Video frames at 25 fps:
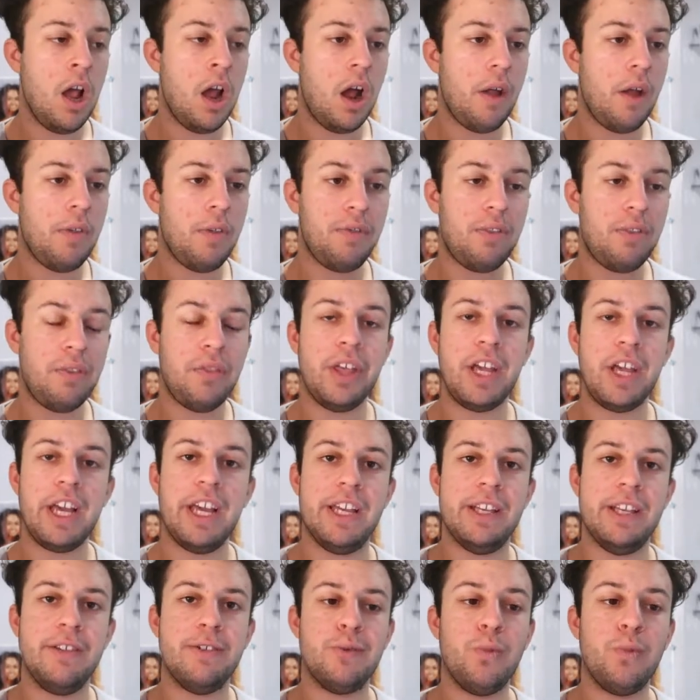I think the thing
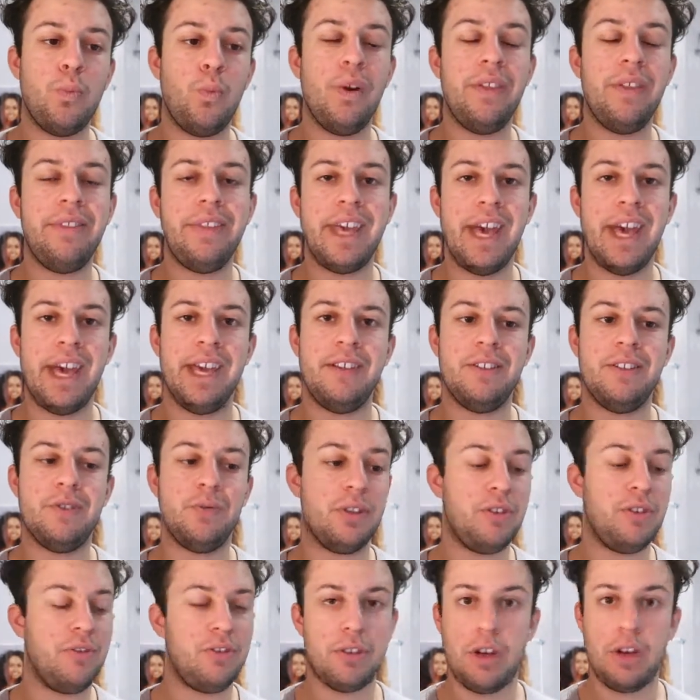is, with gays,
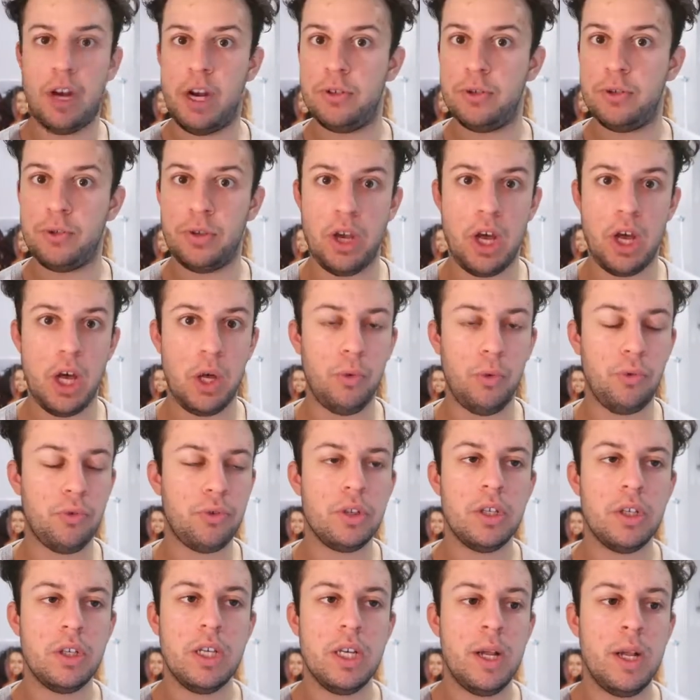whether it's guys or
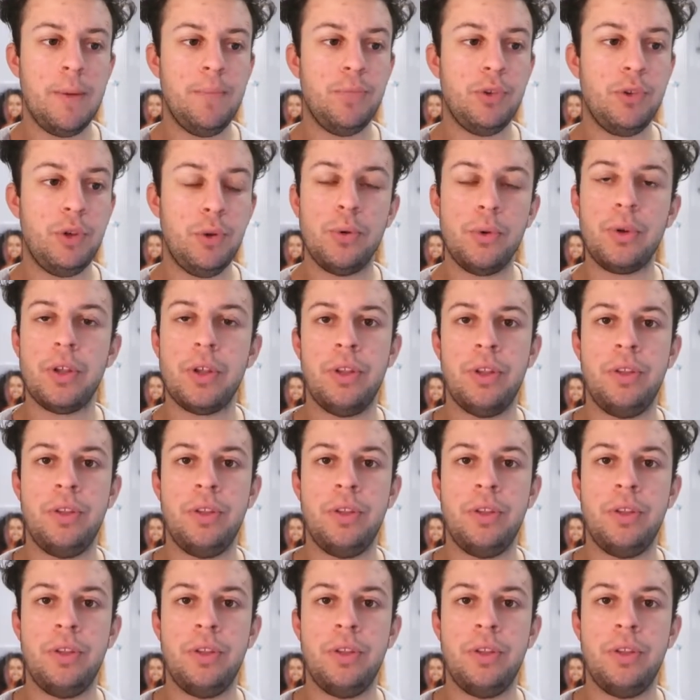girls, you